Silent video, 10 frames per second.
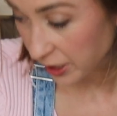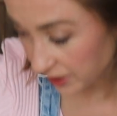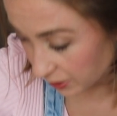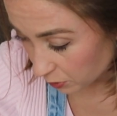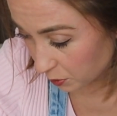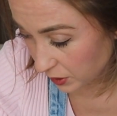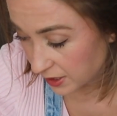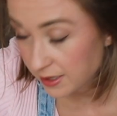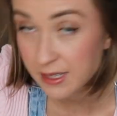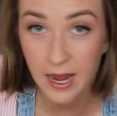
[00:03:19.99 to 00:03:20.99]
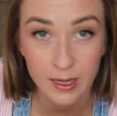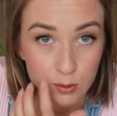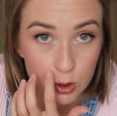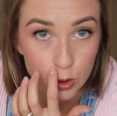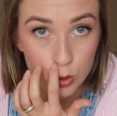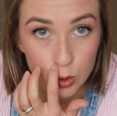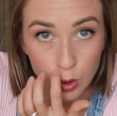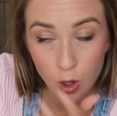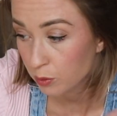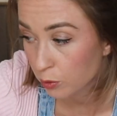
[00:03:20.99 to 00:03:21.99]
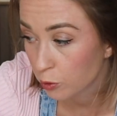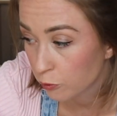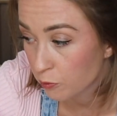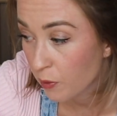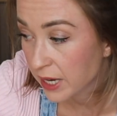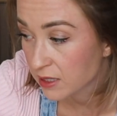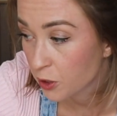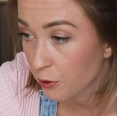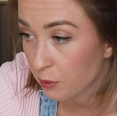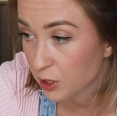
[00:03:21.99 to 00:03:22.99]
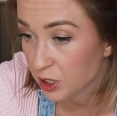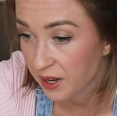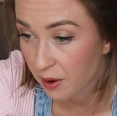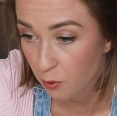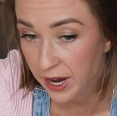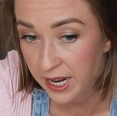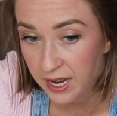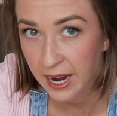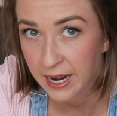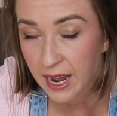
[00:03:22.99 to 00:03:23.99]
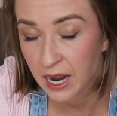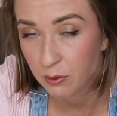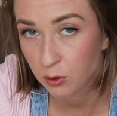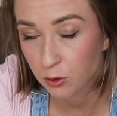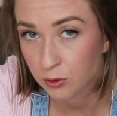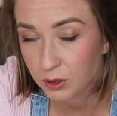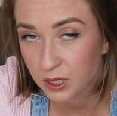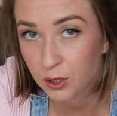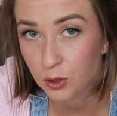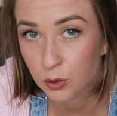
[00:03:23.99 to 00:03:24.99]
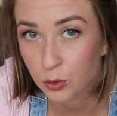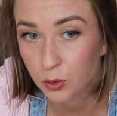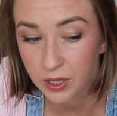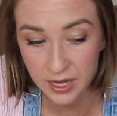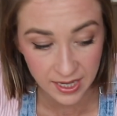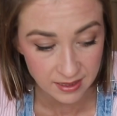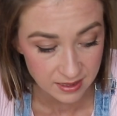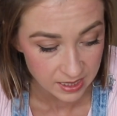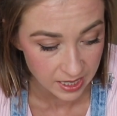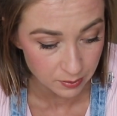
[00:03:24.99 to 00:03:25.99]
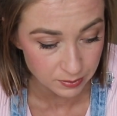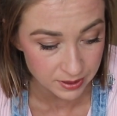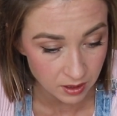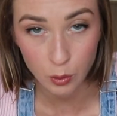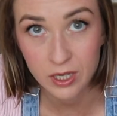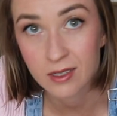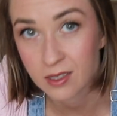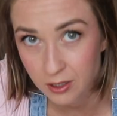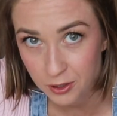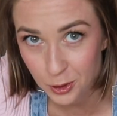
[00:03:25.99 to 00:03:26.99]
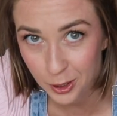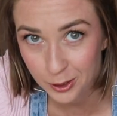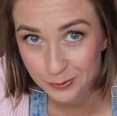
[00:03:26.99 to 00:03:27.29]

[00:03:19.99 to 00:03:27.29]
think will be the time to move my sewing machine away, and I will continue the next steps with the serger.